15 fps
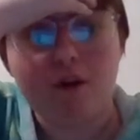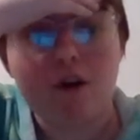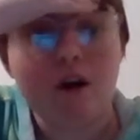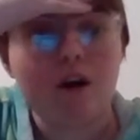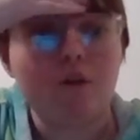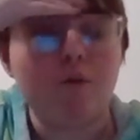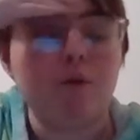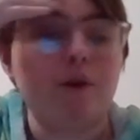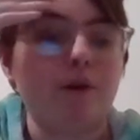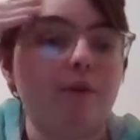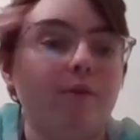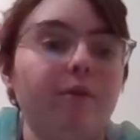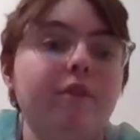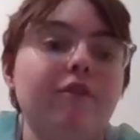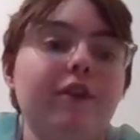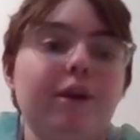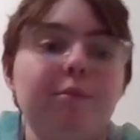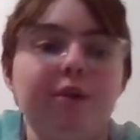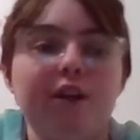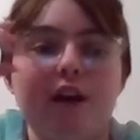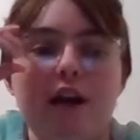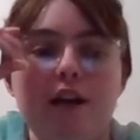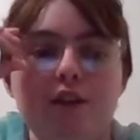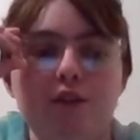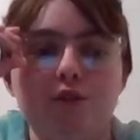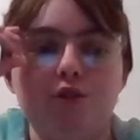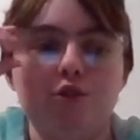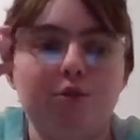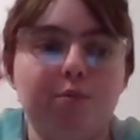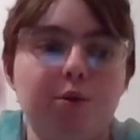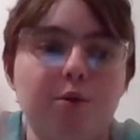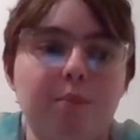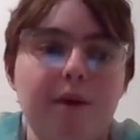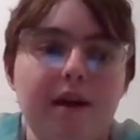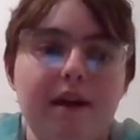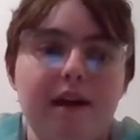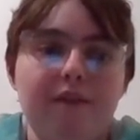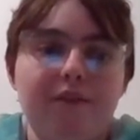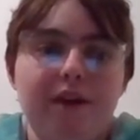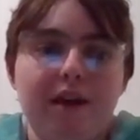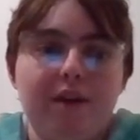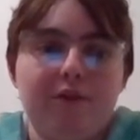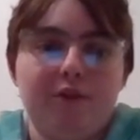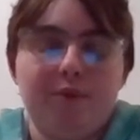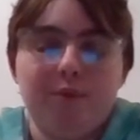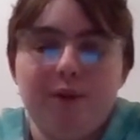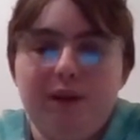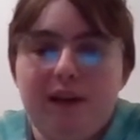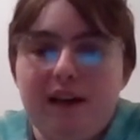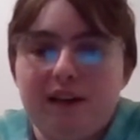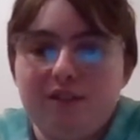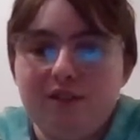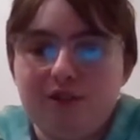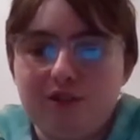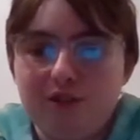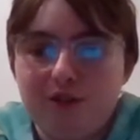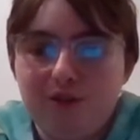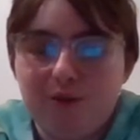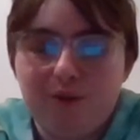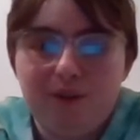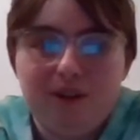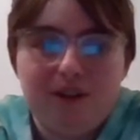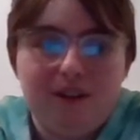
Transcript: awkward Family Guy YouTube poop I have ever reacted to.